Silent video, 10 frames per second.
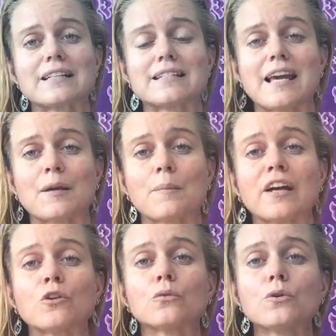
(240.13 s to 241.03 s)
to take
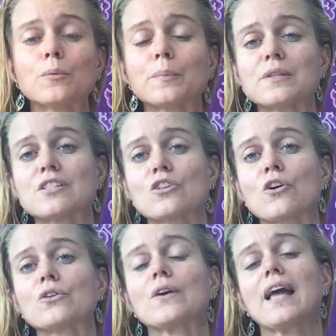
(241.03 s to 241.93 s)
my group. And
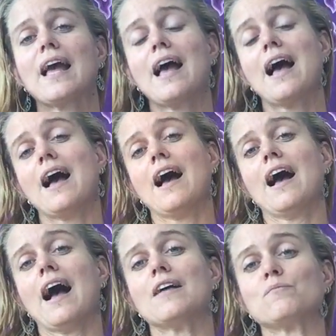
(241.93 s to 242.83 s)
so
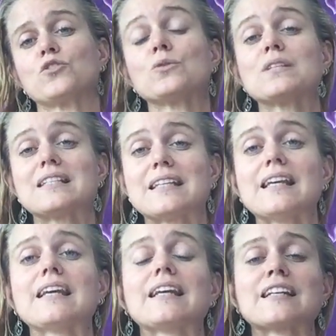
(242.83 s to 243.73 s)
to
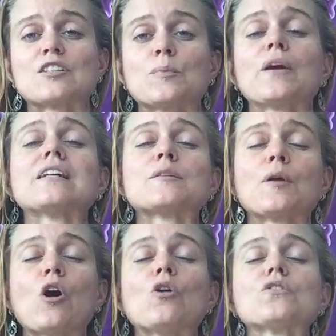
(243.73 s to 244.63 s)
see and experience,
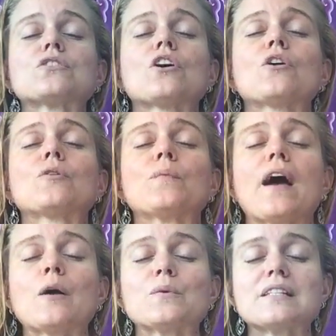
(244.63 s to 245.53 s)
but also
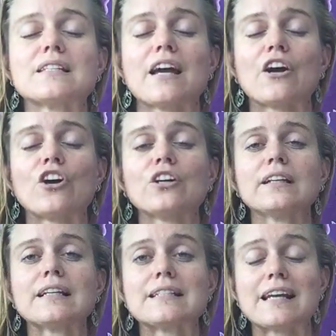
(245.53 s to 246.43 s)
I was there
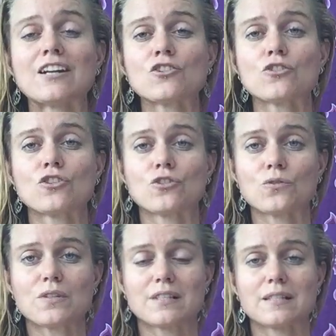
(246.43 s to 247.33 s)
early to
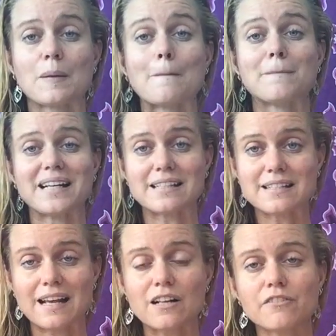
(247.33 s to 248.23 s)
introduce
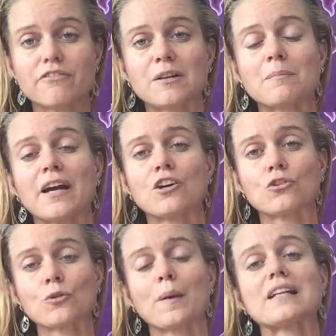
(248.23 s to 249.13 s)
myself and my
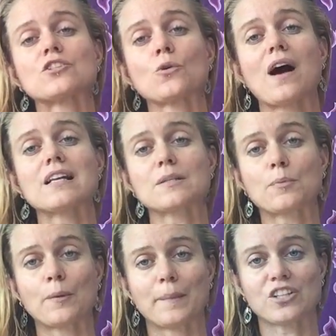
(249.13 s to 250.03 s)
group and to ask
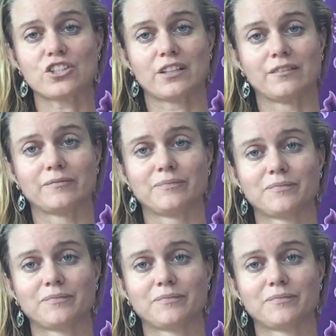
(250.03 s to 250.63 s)
permission